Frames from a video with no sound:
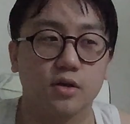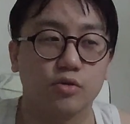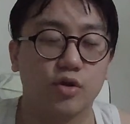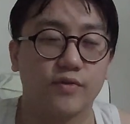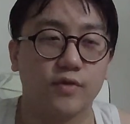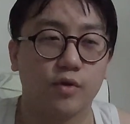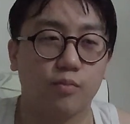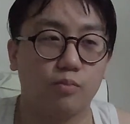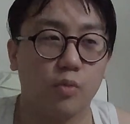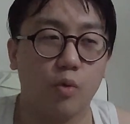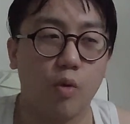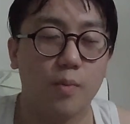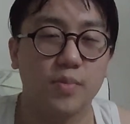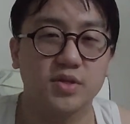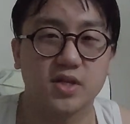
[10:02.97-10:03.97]
They're not even 1%
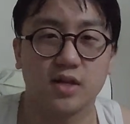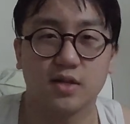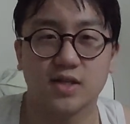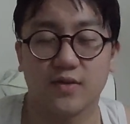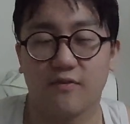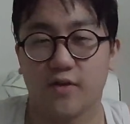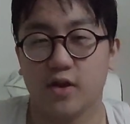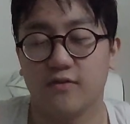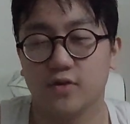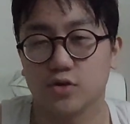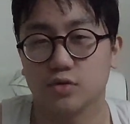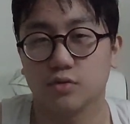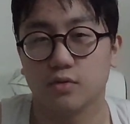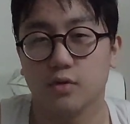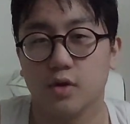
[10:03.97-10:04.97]
type of
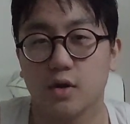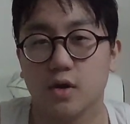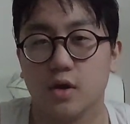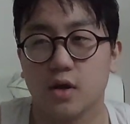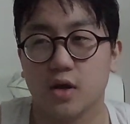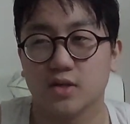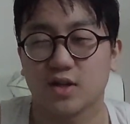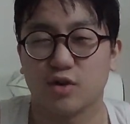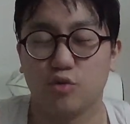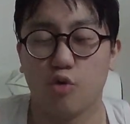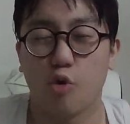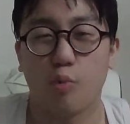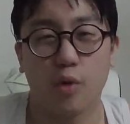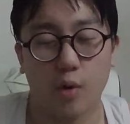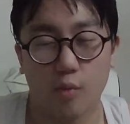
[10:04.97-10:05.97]
individual. They're
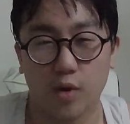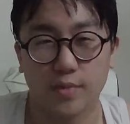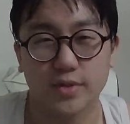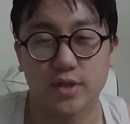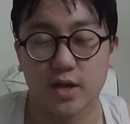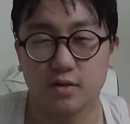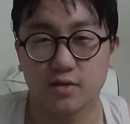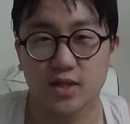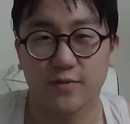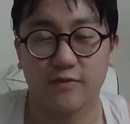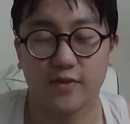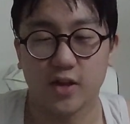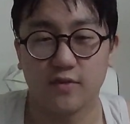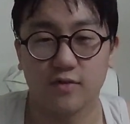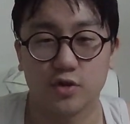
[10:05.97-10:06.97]
0.1% type of
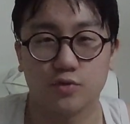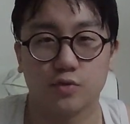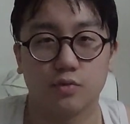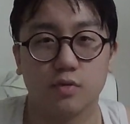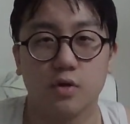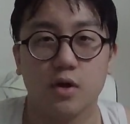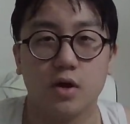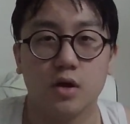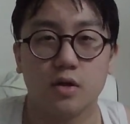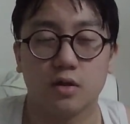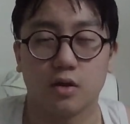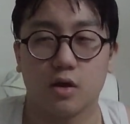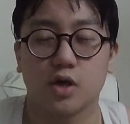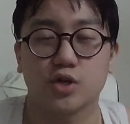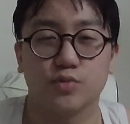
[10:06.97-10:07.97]
individual. The
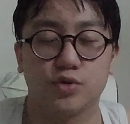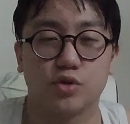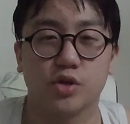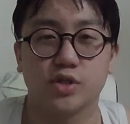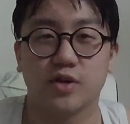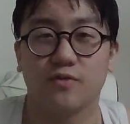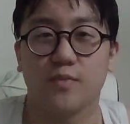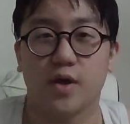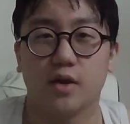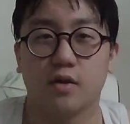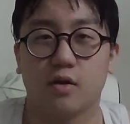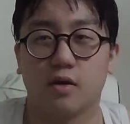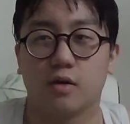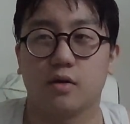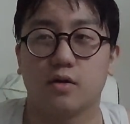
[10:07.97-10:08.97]
large majority of men
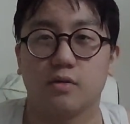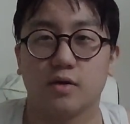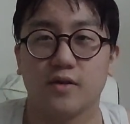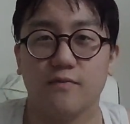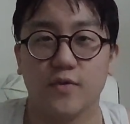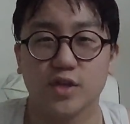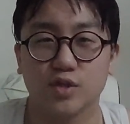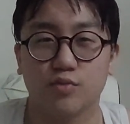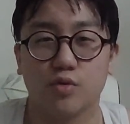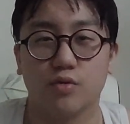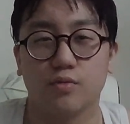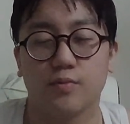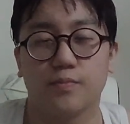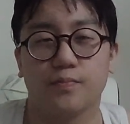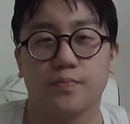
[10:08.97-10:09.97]
are invisible,
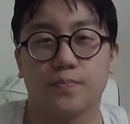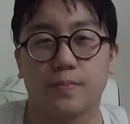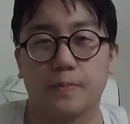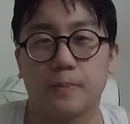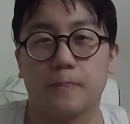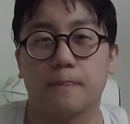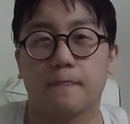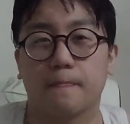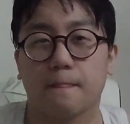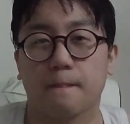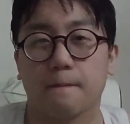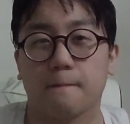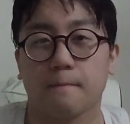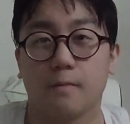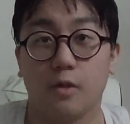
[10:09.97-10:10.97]

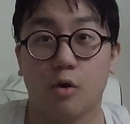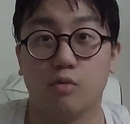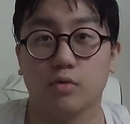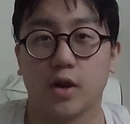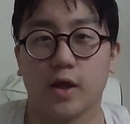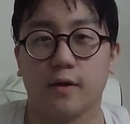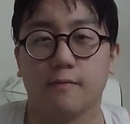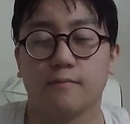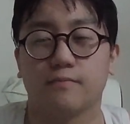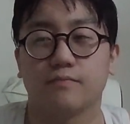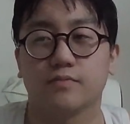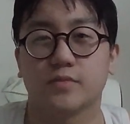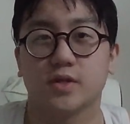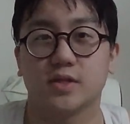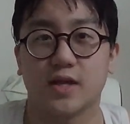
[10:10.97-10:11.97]
lonely,
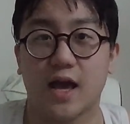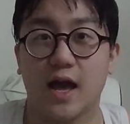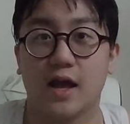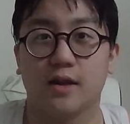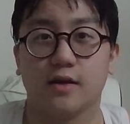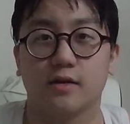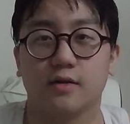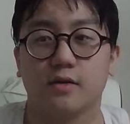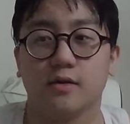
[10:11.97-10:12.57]
sad,